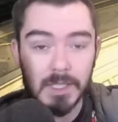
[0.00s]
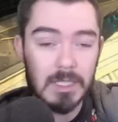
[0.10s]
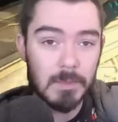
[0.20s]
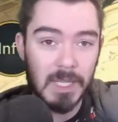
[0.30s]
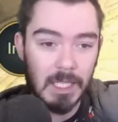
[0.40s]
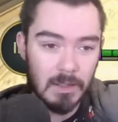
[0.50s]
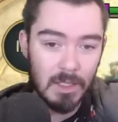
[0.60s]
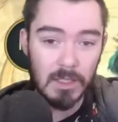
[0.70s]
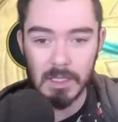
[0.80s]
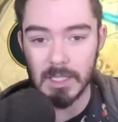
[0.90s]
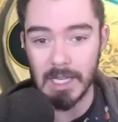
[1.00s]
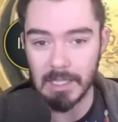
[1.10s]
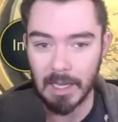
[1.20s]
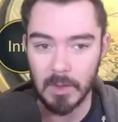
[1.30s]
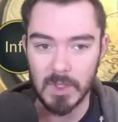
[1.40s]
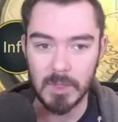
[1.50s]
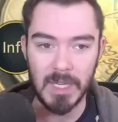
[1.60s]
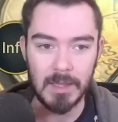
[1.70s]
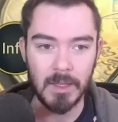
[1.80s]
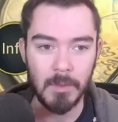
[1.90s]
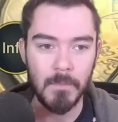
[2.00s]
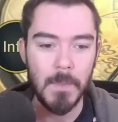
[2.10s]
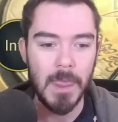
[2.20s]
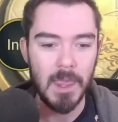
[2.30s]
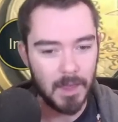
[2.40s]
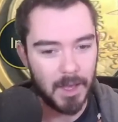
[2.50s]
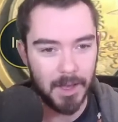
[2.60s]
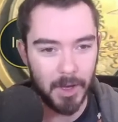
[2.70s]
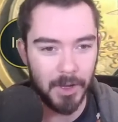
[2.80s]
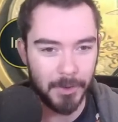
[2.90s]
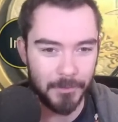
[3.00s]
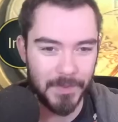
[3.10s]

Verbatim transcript: speed, you just need to outspeed them. Uh oh.